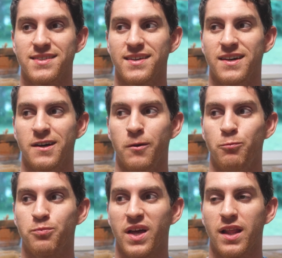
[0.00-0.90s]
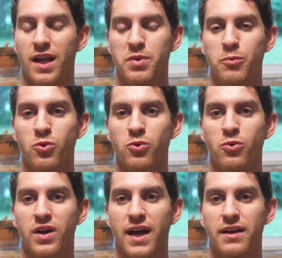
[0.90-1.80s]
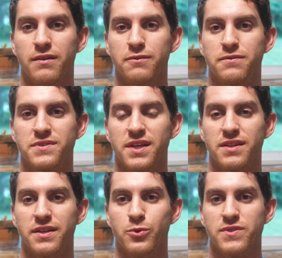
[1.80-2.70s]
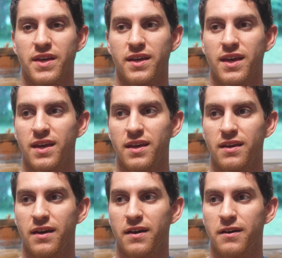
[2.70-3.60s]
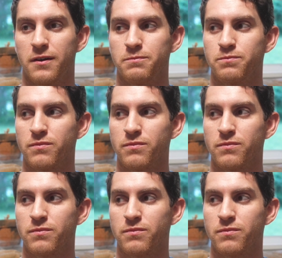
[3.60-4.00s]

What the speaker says: a lot of people kind of said that it was like a